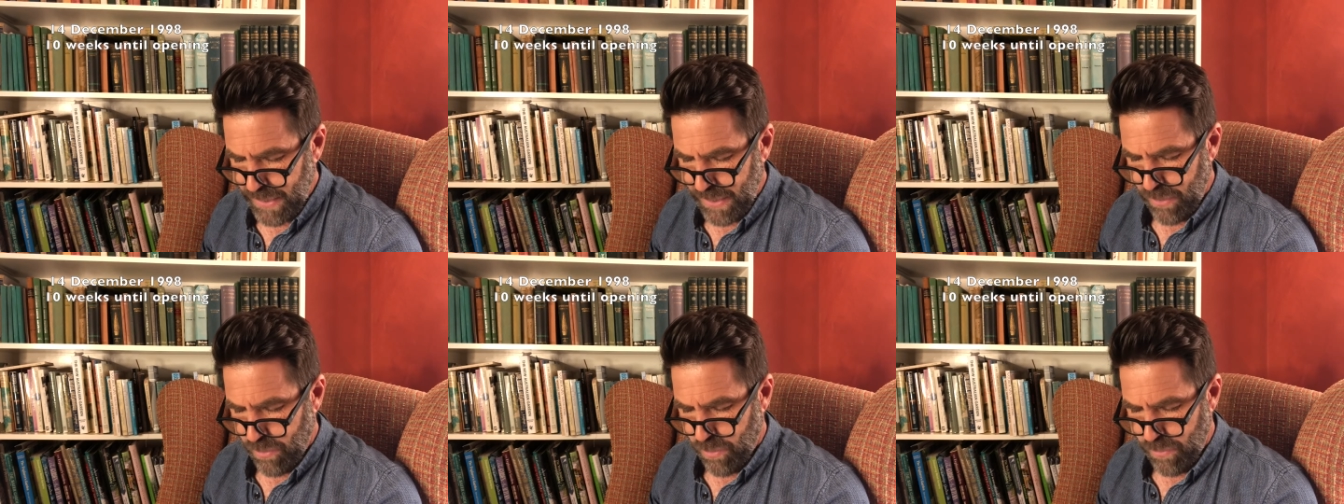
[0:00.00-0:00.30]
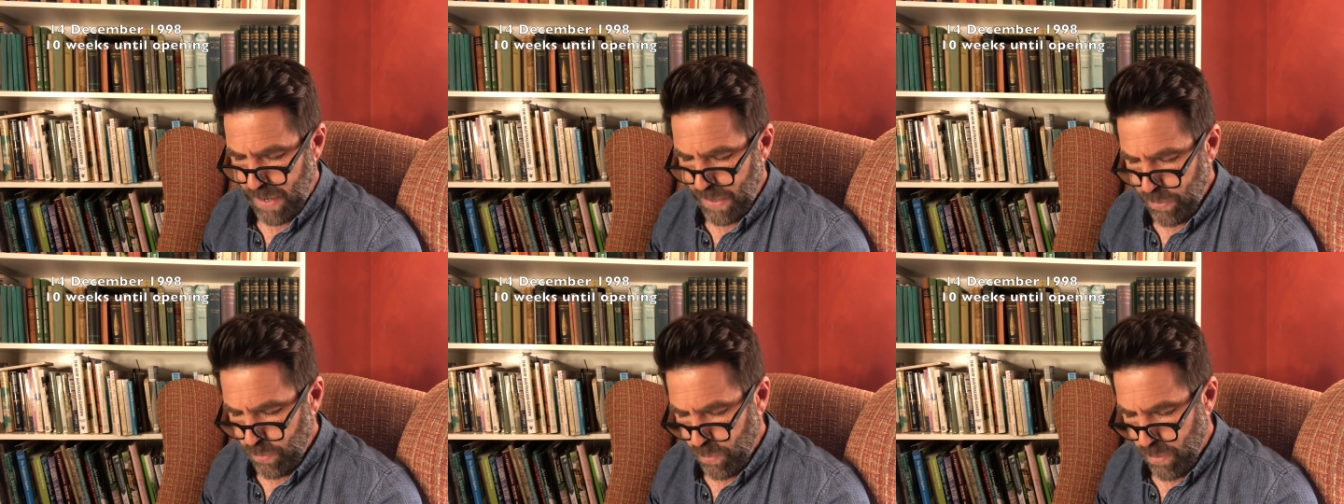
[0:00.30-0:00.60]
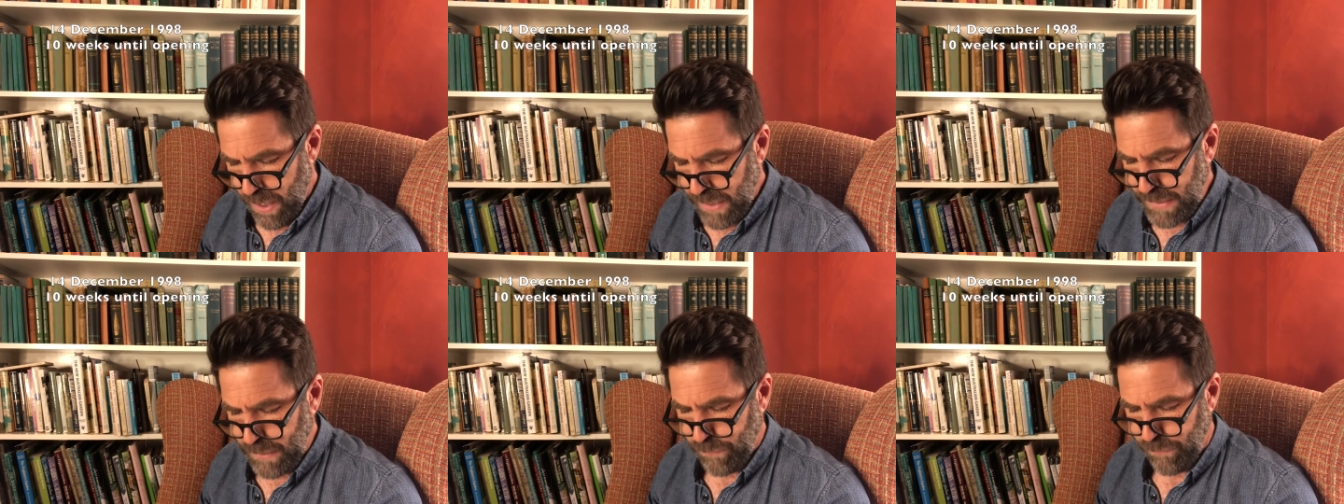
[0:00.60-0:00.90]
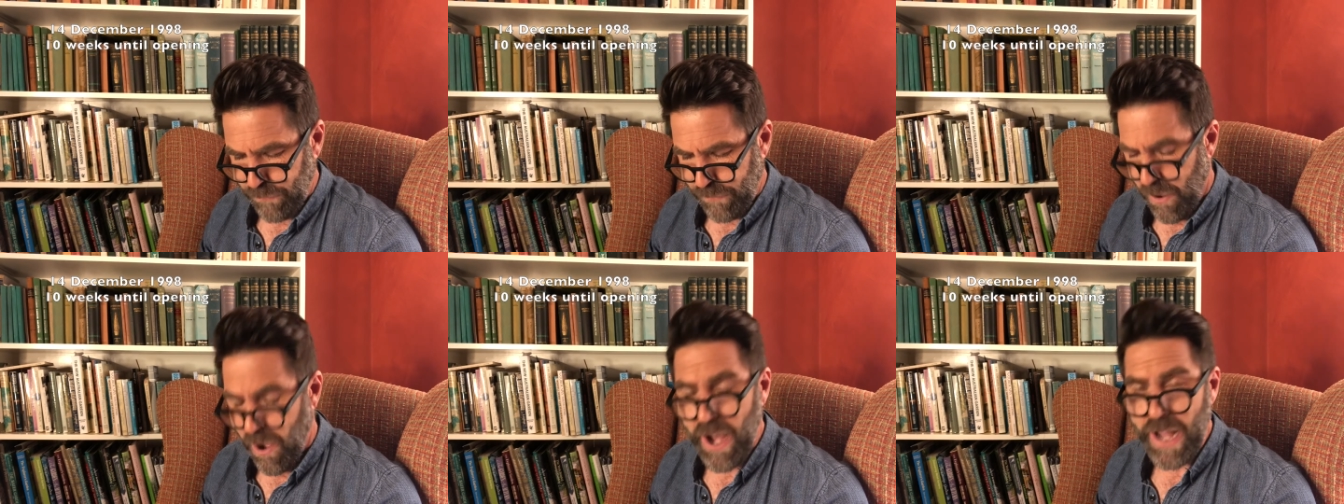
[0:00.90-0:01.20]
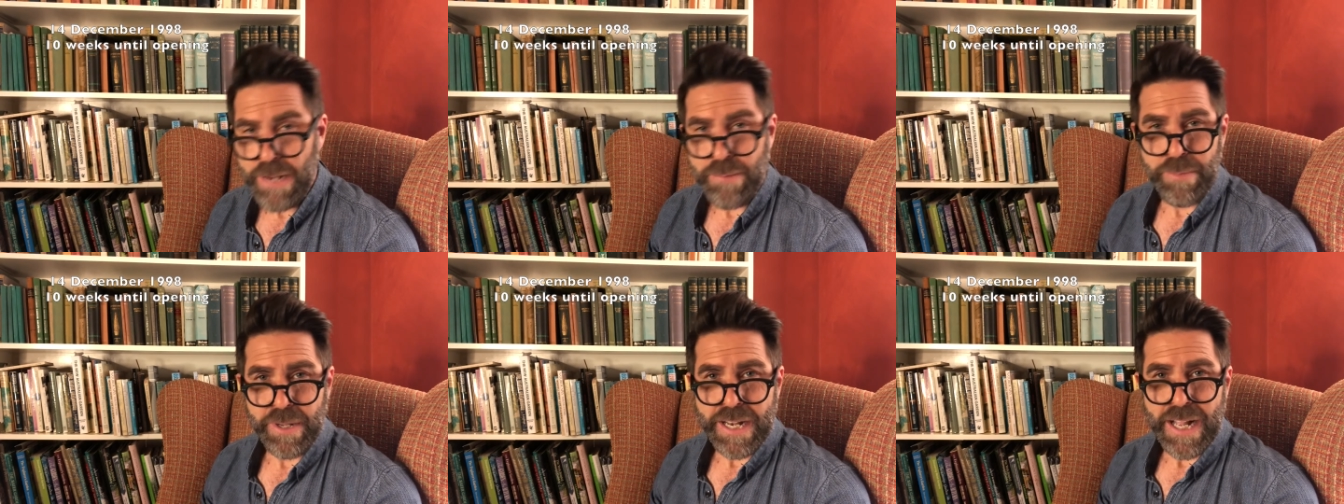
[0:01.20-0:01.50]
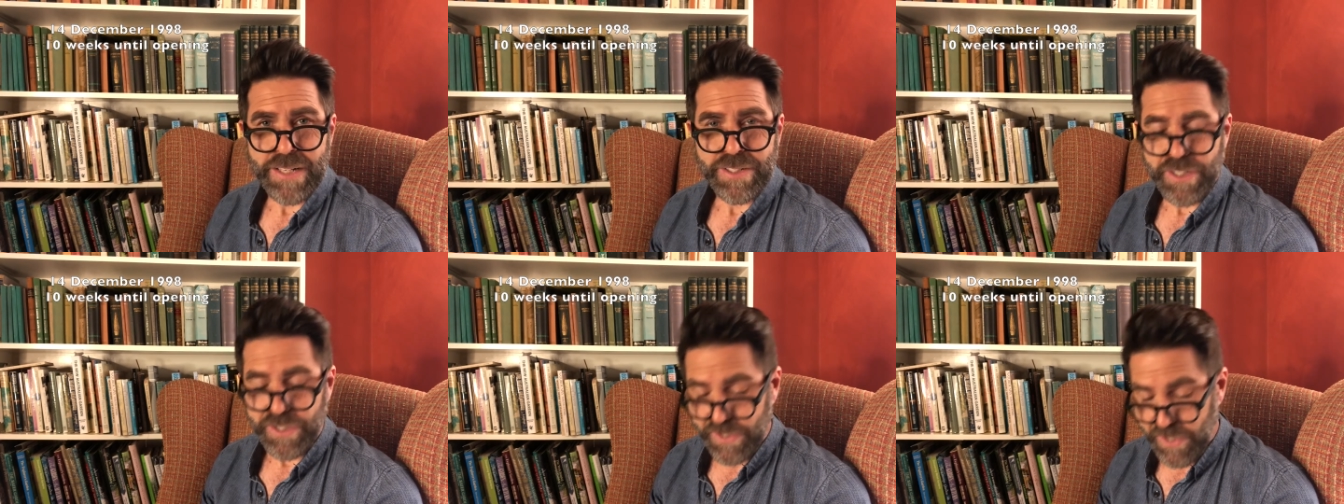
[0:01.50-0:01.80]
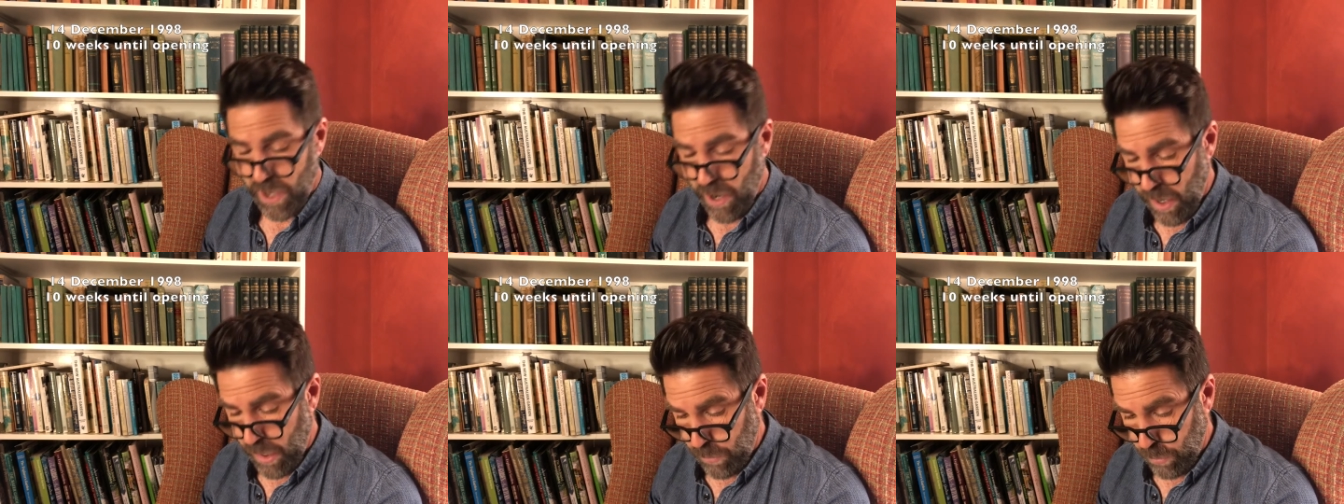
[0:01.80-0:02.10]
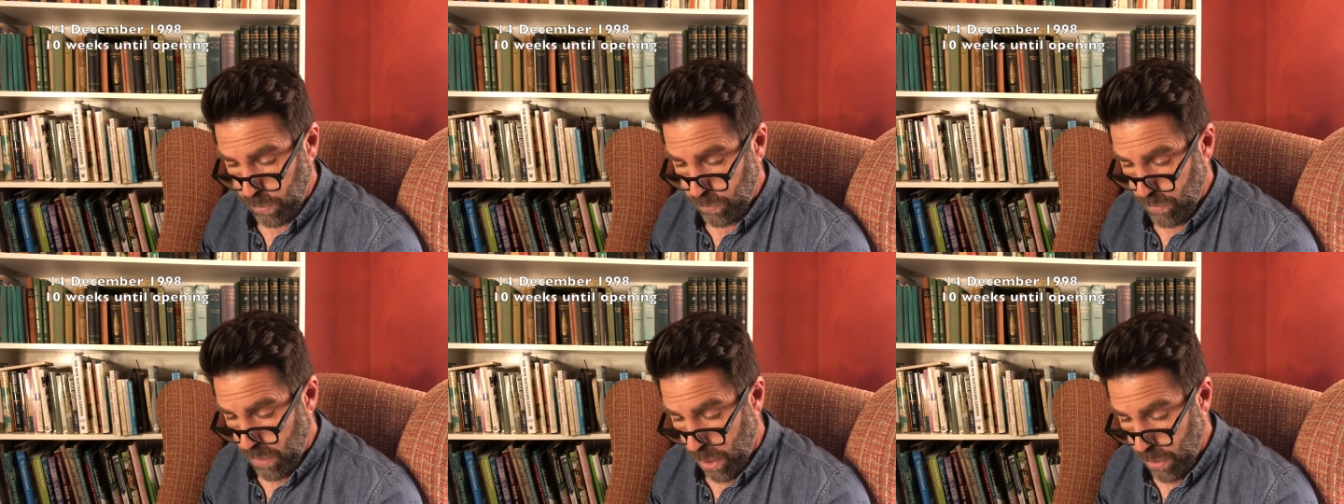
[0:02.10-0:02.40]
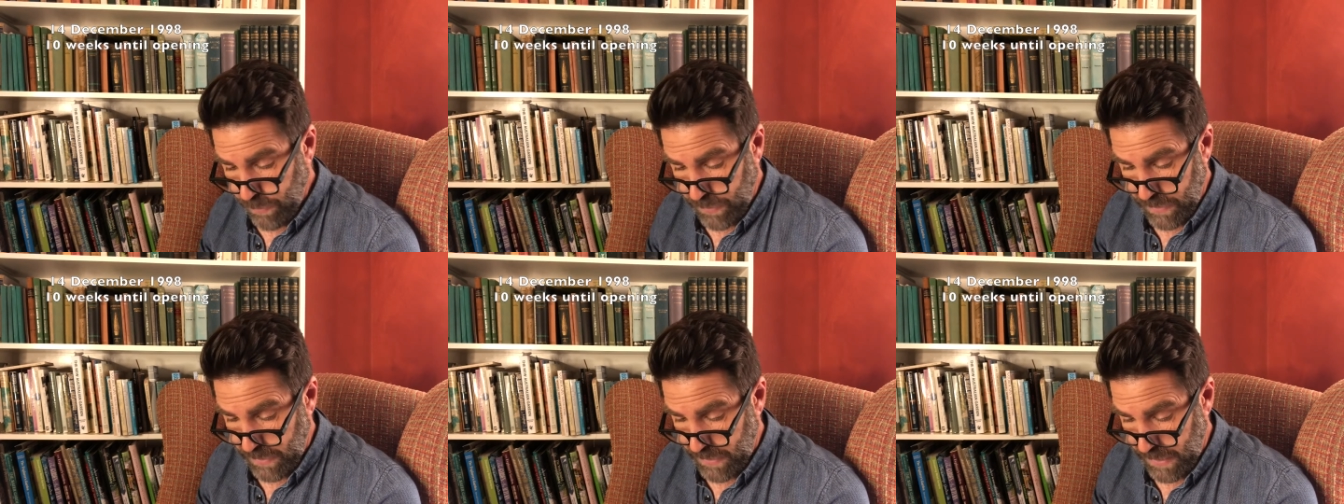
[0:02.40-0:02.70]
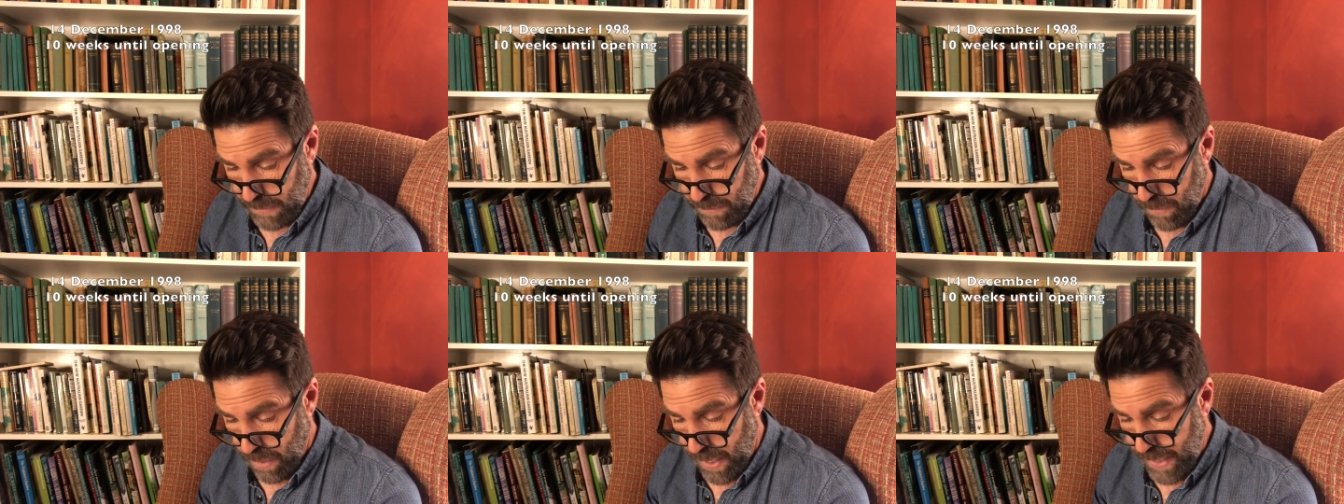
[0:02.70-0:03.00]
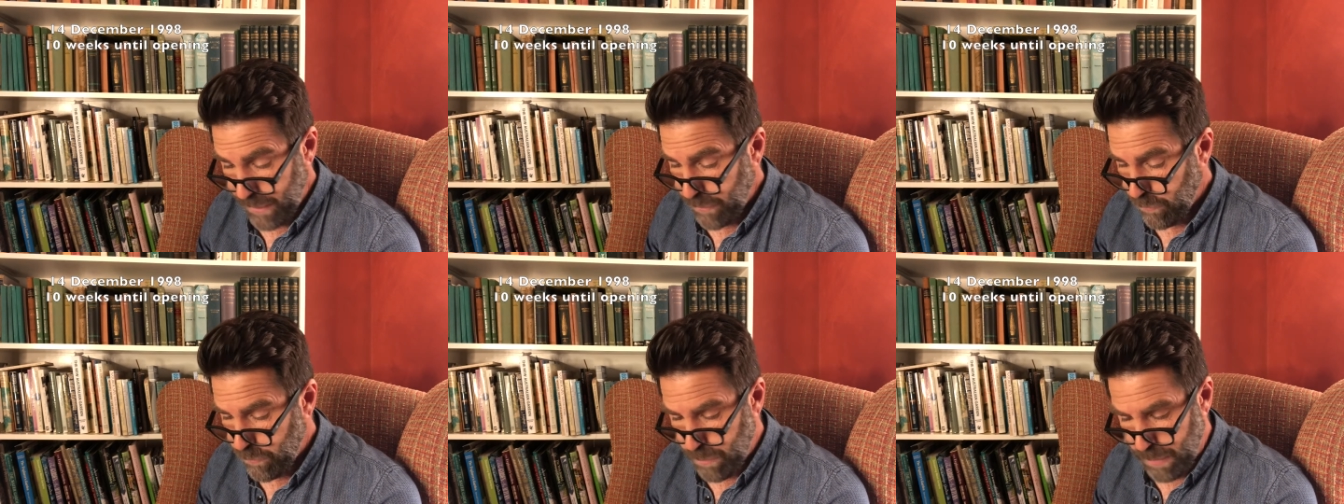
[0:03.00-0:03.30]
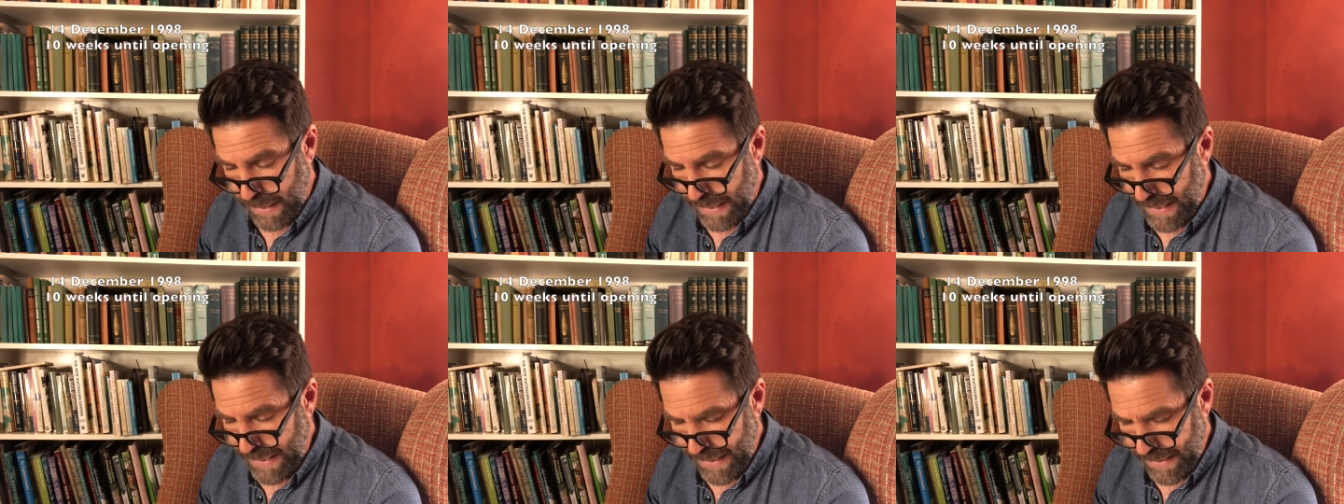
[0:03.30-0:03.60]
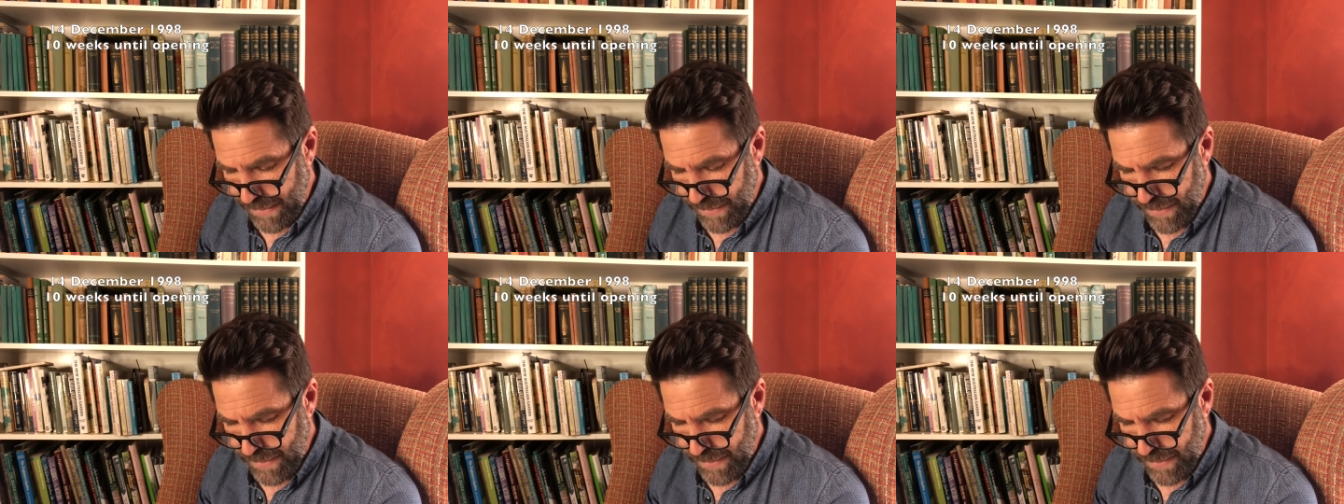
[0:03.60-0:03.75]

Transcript: or otherwise fine but undesirable roses it might have been,